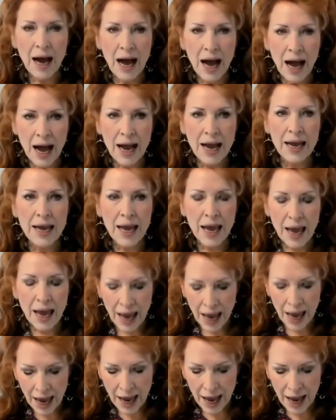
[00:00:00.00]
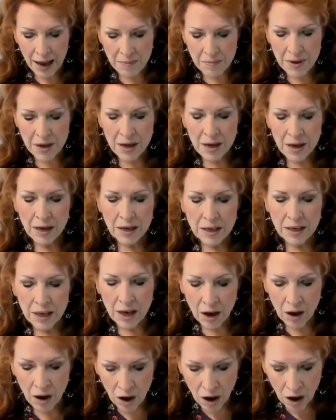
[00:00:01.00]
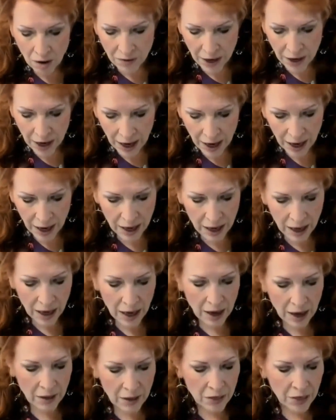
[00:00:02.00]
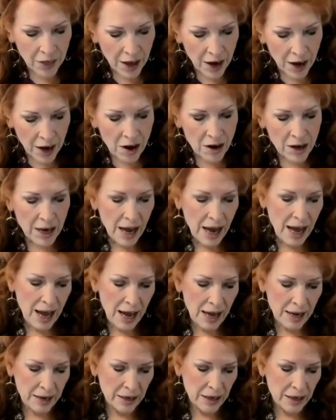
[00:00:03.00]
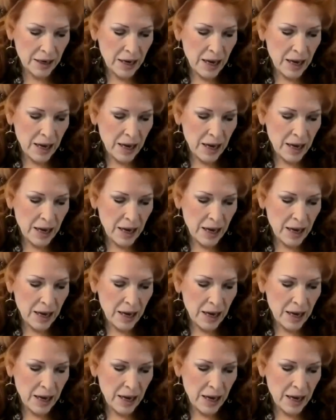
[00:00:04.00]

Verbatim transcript: I am Yehovah, their God,